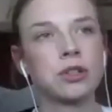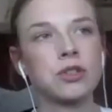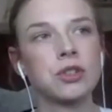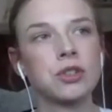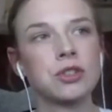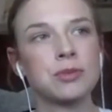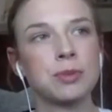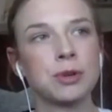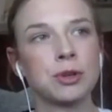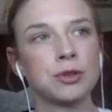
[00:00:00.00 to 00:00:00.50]

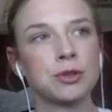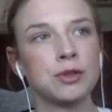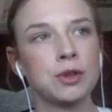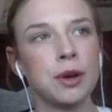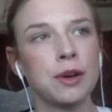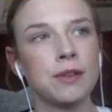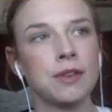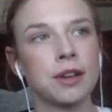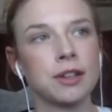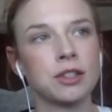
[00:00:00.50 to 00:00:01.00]
because both of you
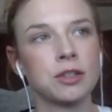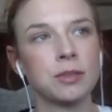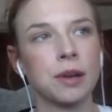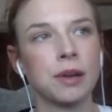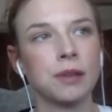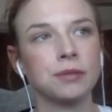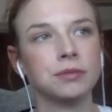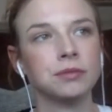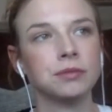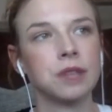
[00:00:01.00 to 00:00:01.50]
have eczema.
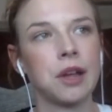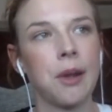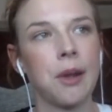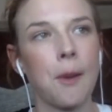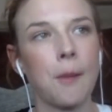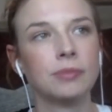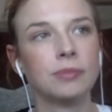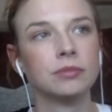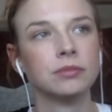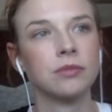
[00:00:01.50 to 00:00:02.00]
Like
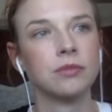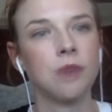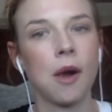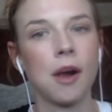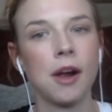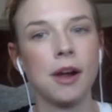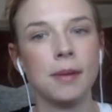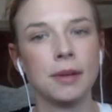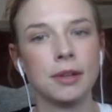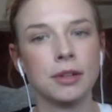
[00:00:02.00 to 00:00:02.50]
him on the